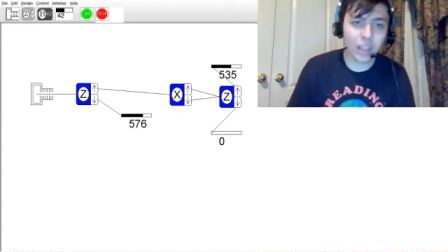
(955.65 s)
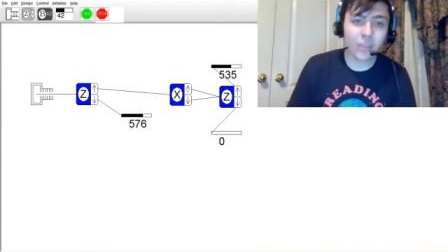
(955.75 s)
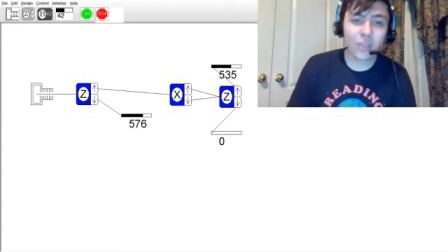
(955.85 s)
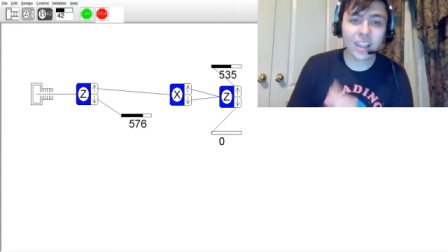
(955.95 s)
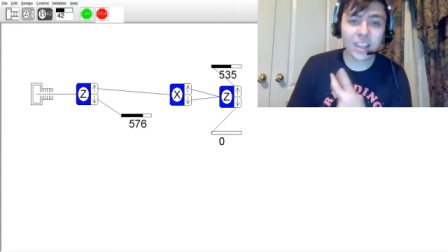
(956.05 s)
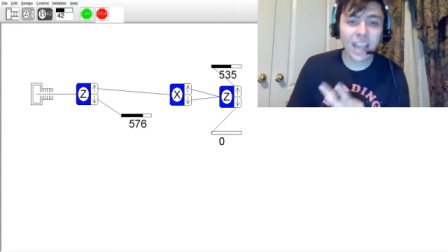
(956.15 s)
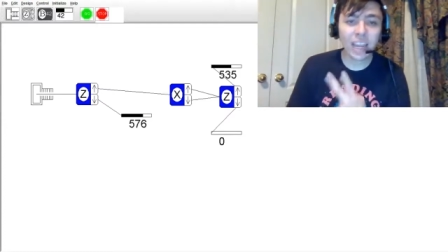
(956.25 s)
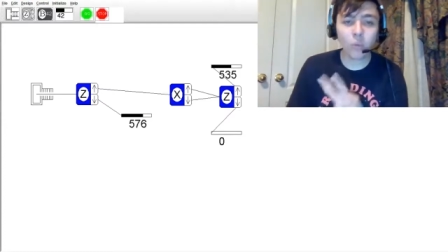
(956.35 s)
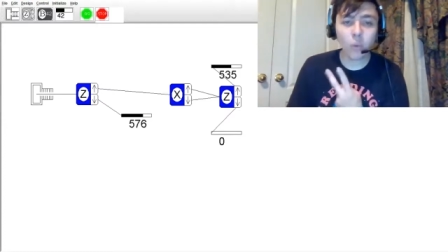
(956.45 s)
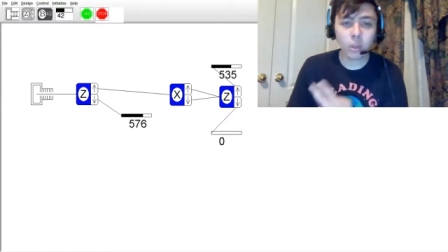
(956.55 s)
The second
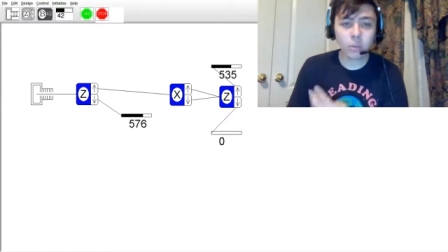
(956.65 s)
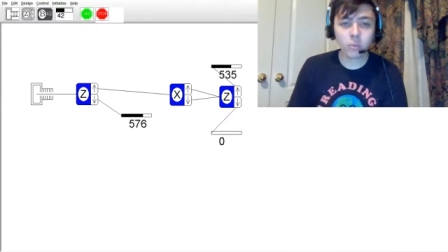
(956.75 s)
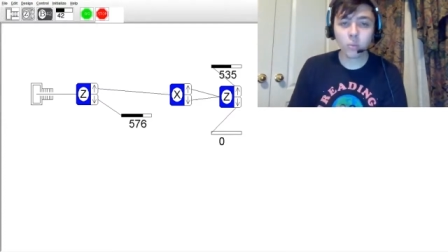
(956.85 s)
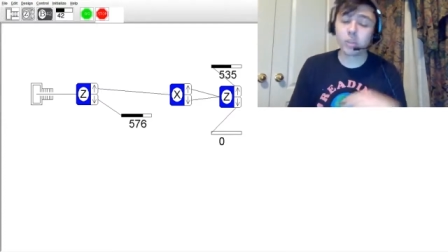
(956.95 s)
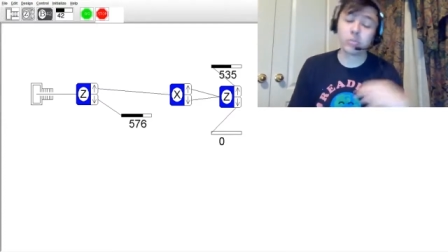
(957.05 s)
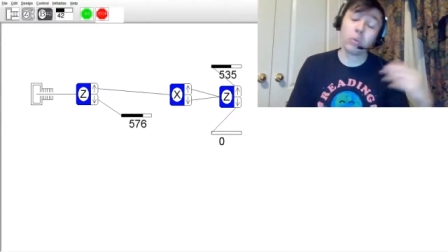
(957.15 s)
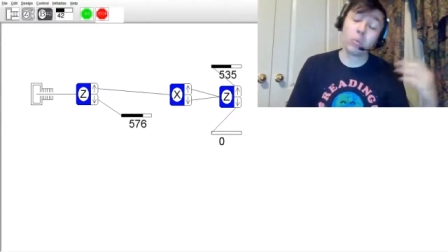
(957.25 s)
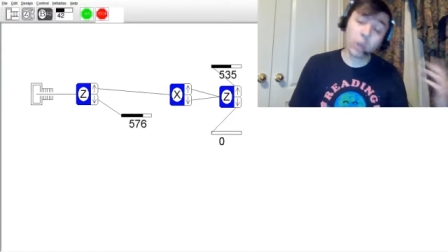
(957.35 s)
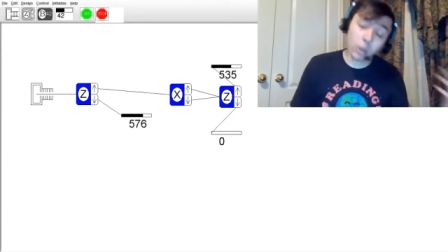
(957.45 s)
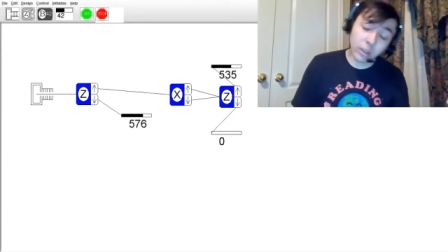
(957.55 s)
one, which we
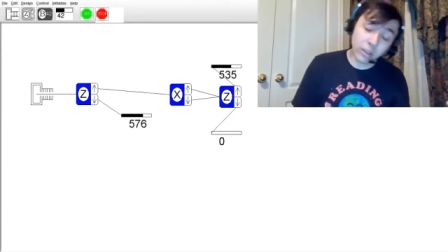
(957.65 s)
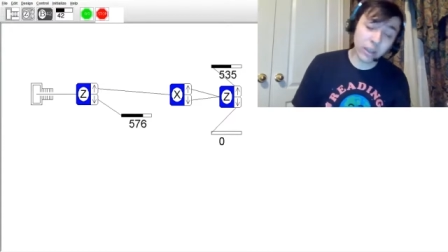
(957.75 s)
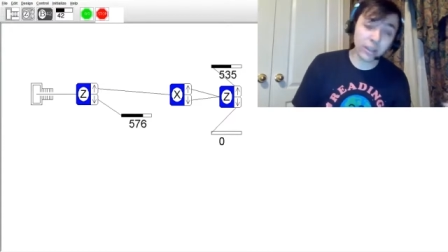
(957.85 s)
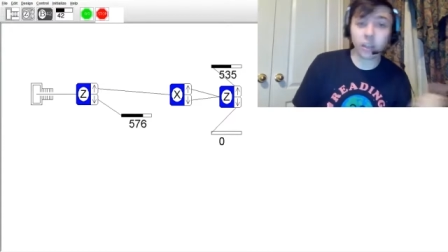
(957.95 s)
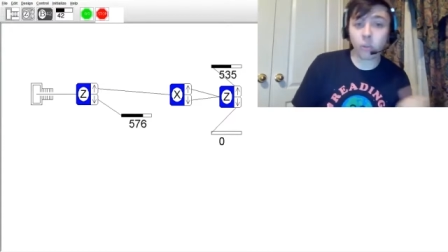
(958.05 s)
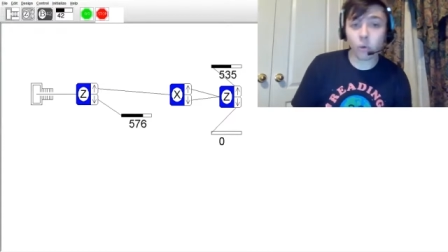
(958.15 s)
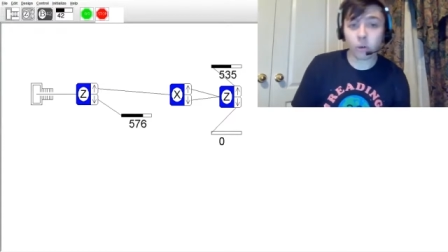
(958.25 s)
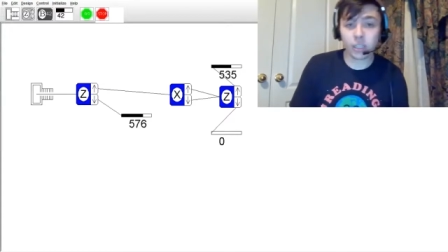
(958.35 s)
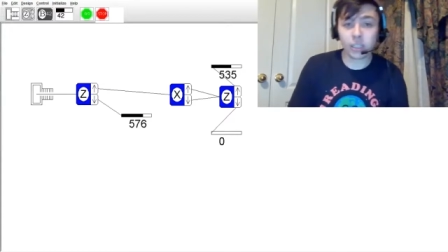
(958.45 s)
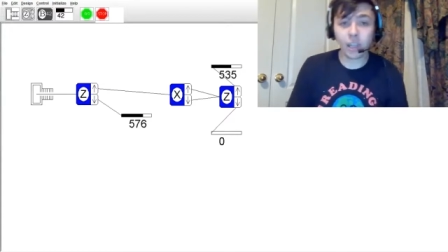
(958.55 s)
will discuss in a little more
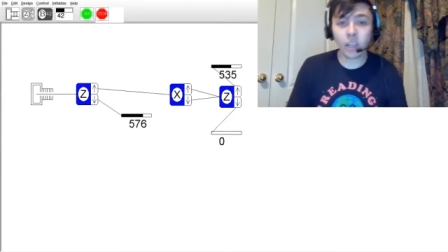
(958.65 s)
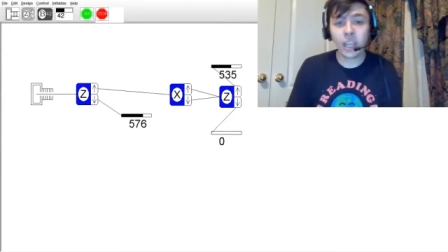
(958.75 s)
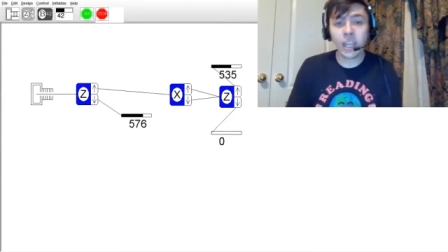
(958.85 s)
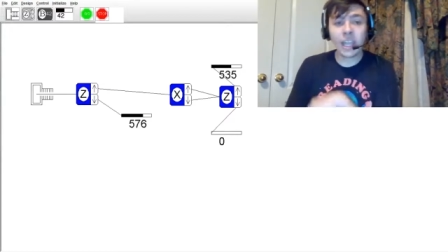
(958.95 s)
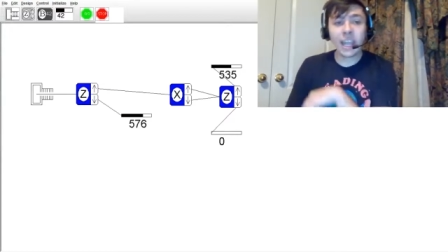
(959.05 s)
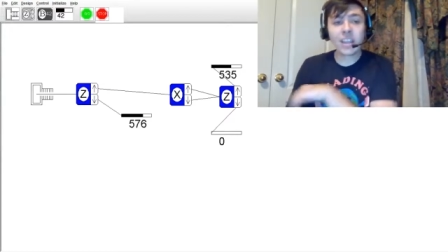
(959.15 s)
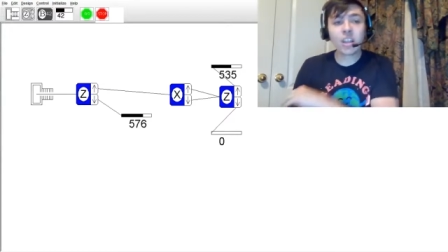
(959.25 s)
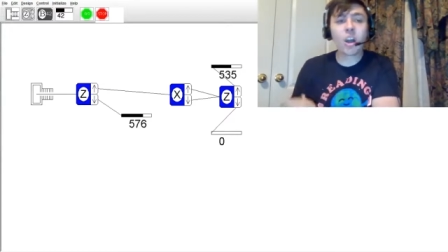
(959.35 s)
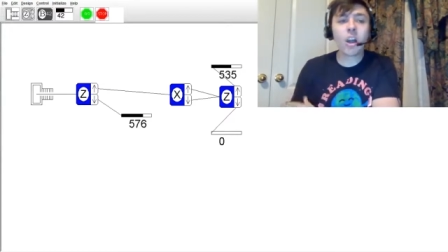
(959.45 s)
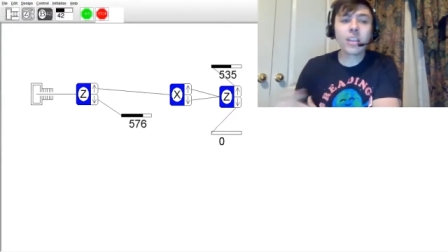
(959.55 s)
detail, is the
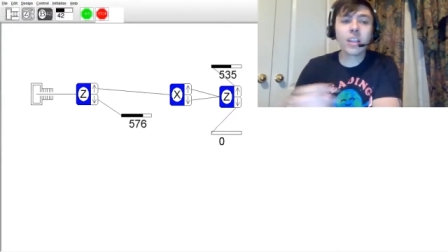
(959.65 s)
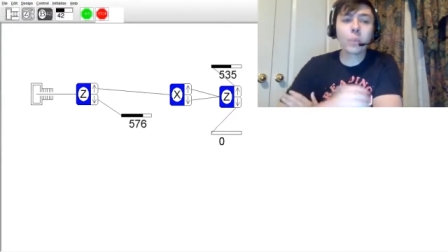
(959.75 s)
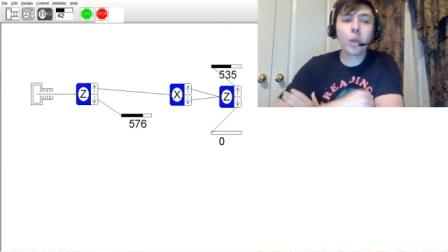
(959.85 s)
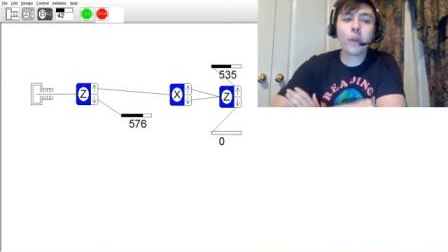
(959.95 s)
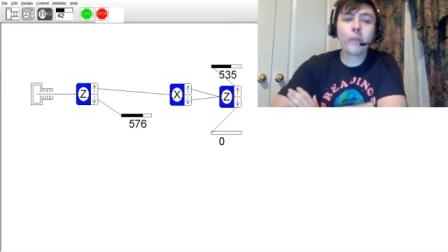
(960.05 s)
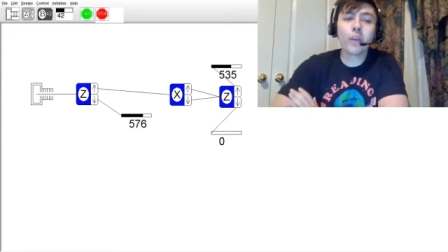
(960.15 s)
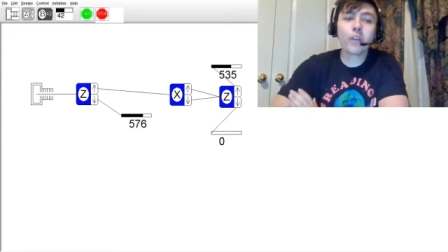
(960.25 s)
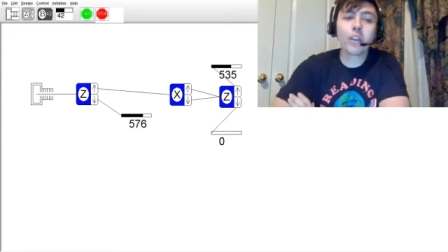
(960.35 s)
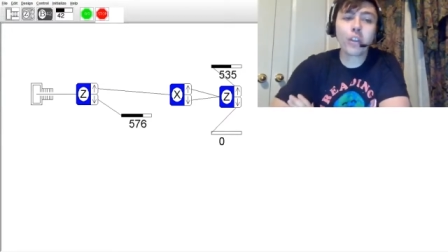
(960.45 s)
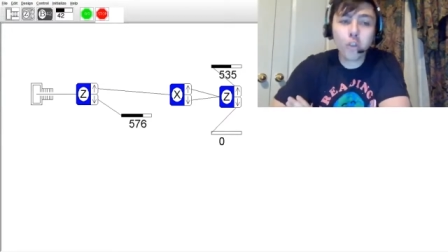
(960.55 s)
concept of
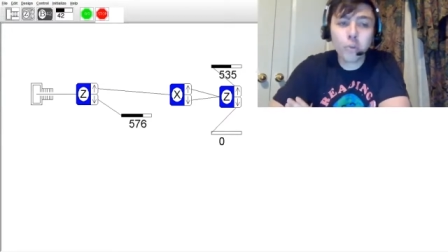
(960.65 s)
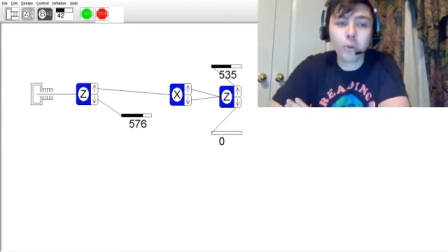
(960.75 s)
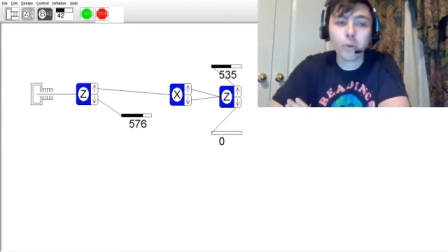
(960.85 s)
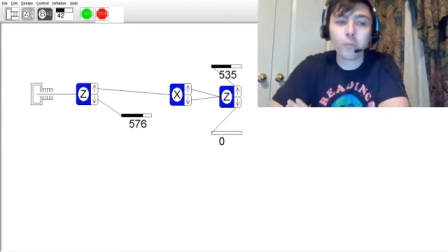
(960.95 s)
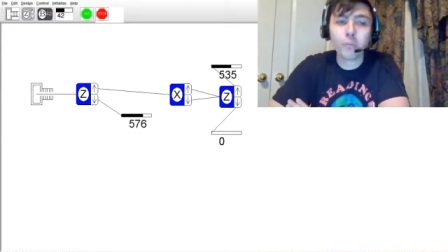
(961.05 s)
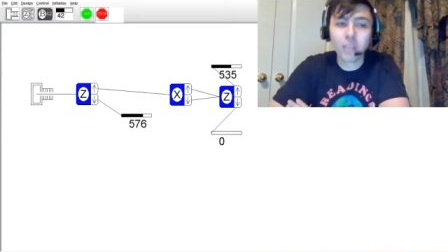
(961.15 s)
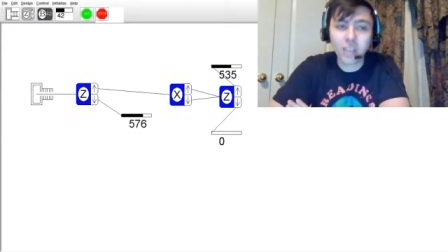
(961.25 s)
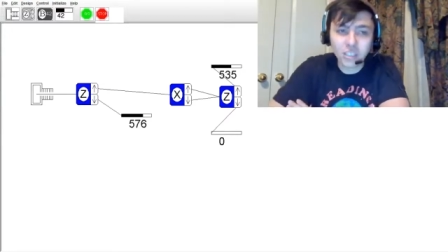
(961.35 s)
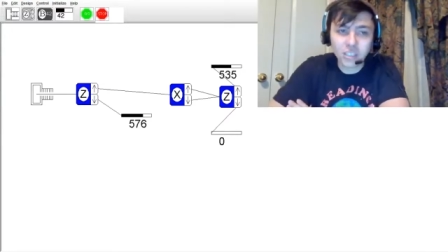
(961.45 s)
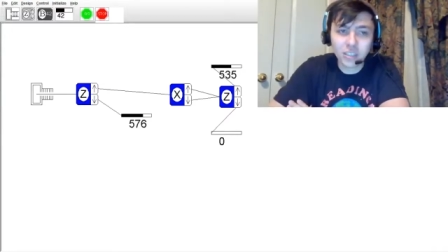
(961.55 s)

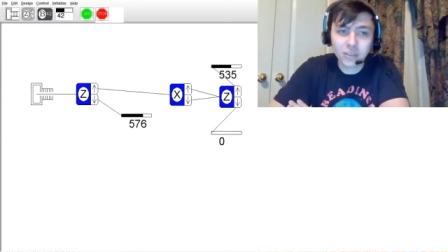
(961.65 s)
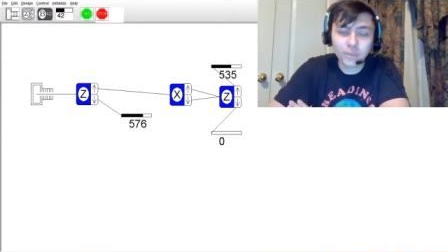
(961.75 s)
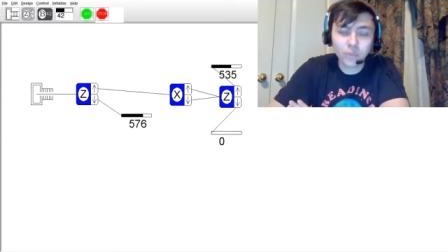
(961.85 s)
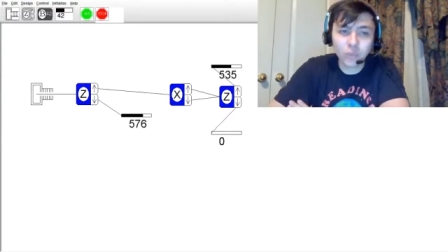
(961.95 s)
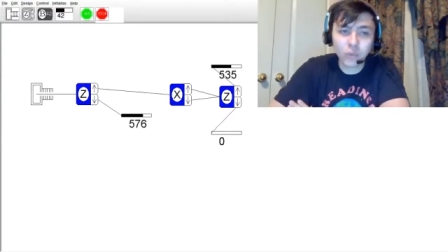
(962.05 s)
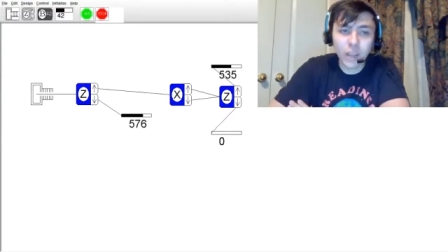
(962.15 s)
superposition, right?